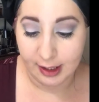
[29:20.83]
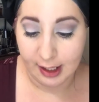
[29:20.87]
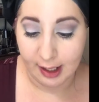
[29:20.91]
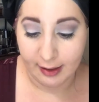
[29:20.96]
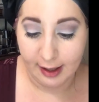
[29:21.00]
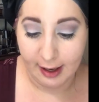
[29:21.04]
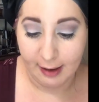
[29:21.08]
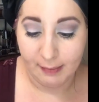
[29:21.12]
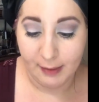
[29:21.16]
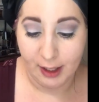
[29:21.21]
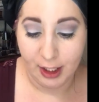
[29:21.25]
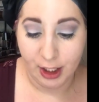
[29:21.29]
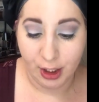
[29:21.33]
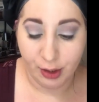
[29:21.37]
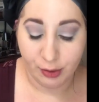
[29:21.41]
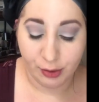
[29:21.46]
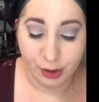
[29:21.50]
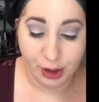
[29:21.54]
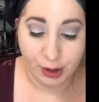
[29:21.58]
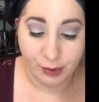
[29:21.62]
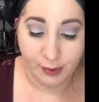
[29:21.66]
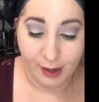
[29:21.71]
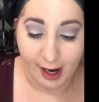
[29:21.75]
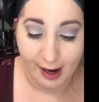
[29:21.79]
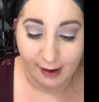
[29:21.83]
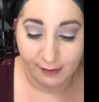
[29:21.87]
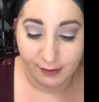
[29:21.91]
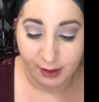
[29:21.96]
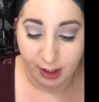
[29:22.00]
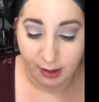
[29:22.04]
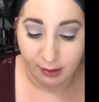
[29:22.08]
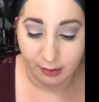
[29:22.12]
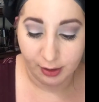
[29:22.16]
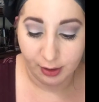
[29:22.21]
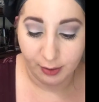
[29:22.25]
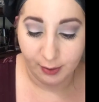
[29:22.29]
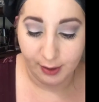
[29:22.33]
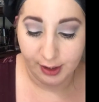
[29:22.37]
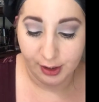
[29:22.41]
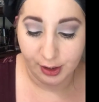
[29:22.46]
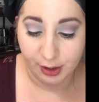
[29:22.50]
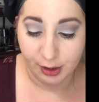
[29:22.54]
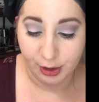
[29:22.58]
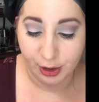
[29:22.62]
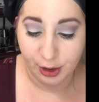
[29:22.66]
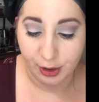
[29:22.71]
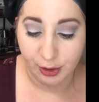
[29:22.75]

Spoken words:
on them, then you do have to use tweezers.